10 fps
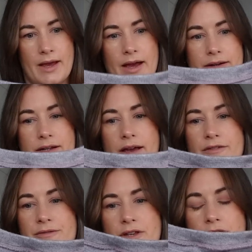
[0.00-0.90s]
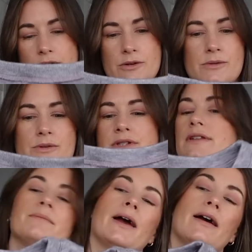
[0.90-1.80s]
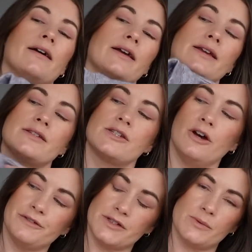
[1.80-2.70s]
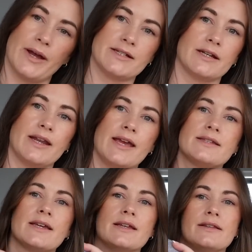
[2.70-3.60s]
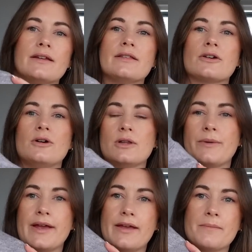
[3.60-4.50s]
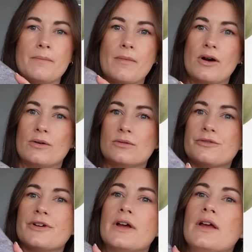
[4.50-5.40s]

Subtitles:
I've used my soft sweater knit in the colourway Mauve,